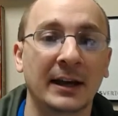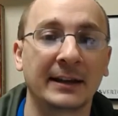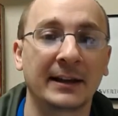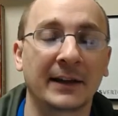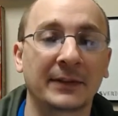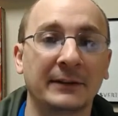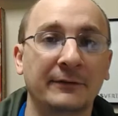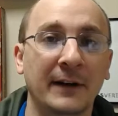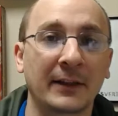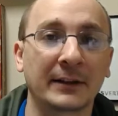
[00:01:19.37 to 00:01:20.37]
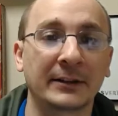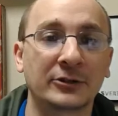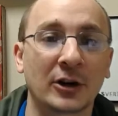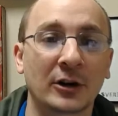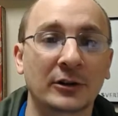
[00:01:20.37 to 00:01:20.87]
and not the felony
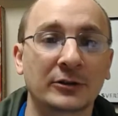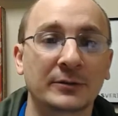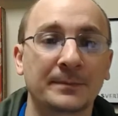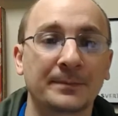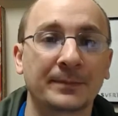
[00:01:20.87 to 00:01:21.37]
charge.